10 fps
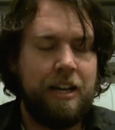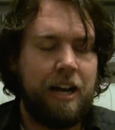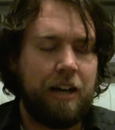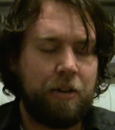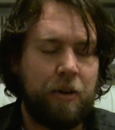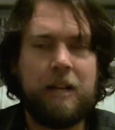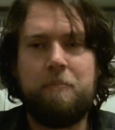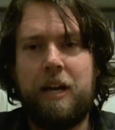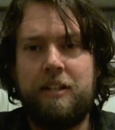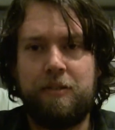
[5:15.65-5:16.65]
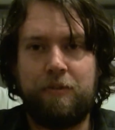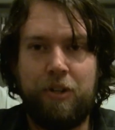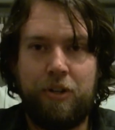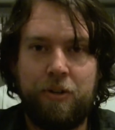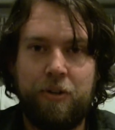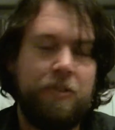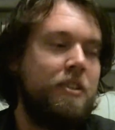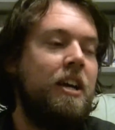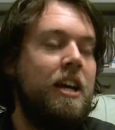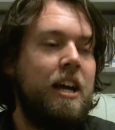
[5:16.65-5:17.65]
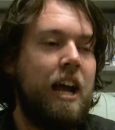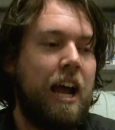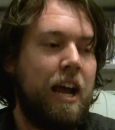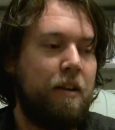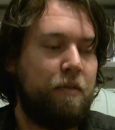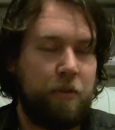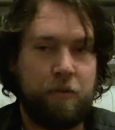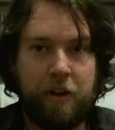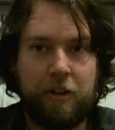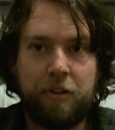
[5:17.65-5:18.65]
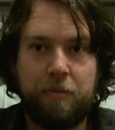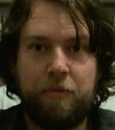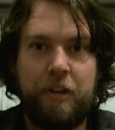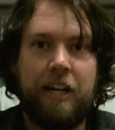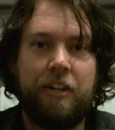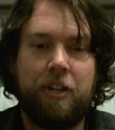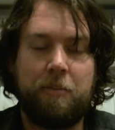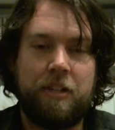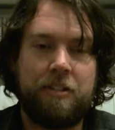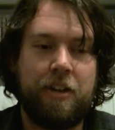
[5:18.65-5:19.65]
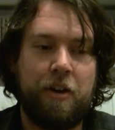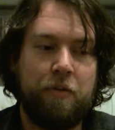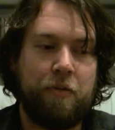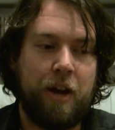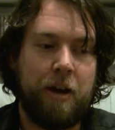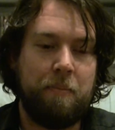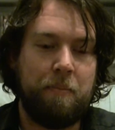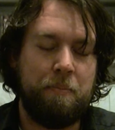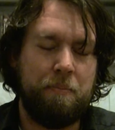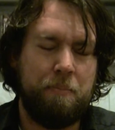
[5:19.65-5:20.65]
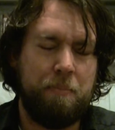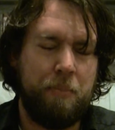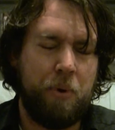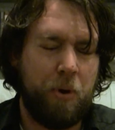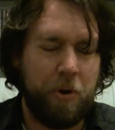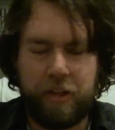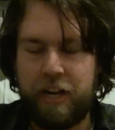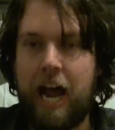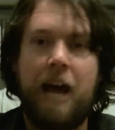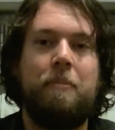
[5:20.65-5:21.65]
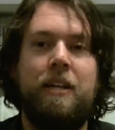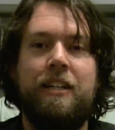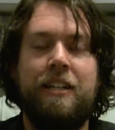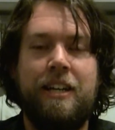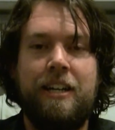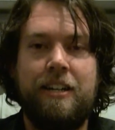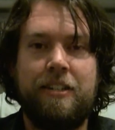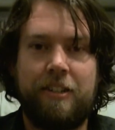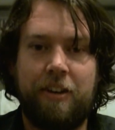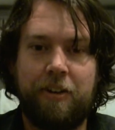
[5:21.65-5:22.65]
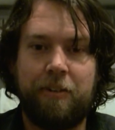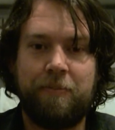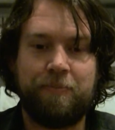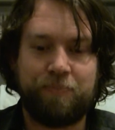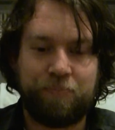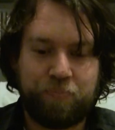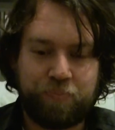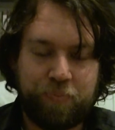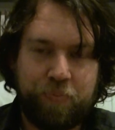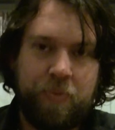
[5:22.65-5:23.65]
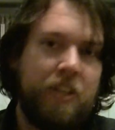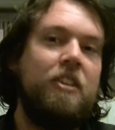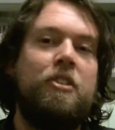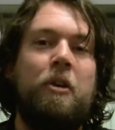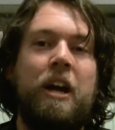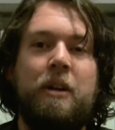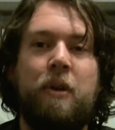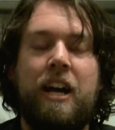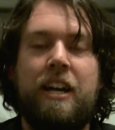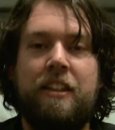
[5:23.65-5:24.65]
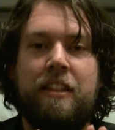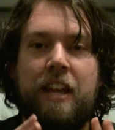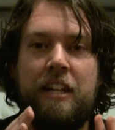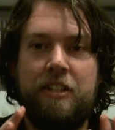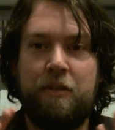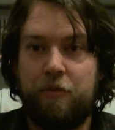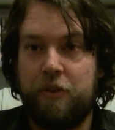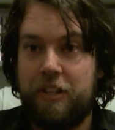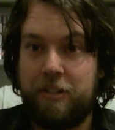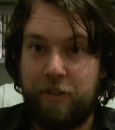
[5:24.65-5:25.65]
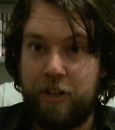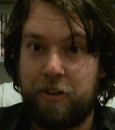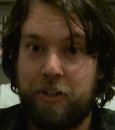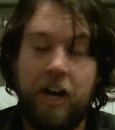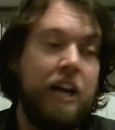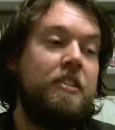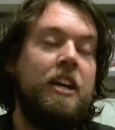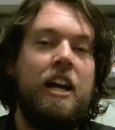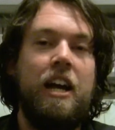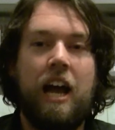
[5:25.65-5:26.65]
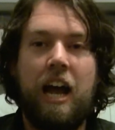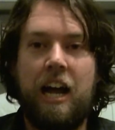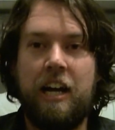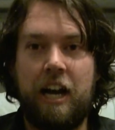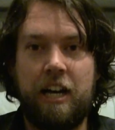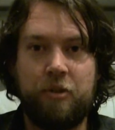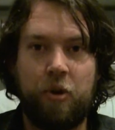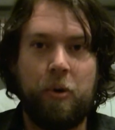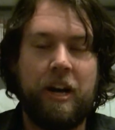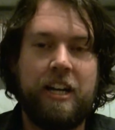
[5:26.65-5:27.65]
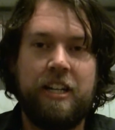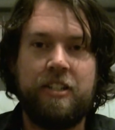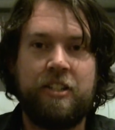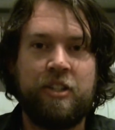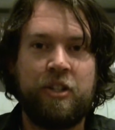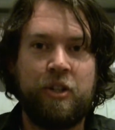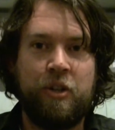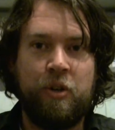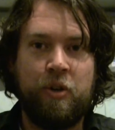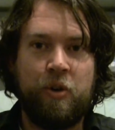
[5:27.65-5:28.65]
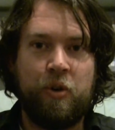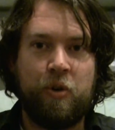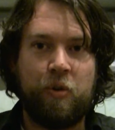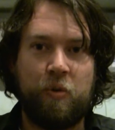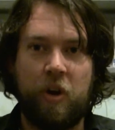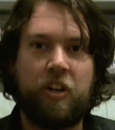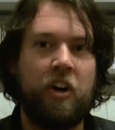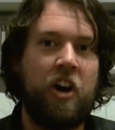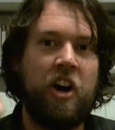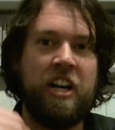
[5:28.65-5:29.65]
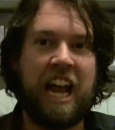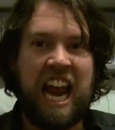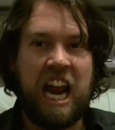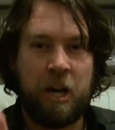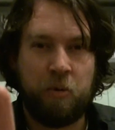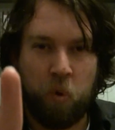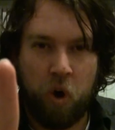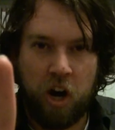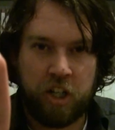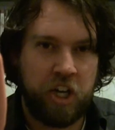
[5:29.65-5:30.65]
a great piece of news and for a Falcom fanatic like myself, I'm more than happy. So, so anyway, that's it for this video guys, and as always, rock on and rush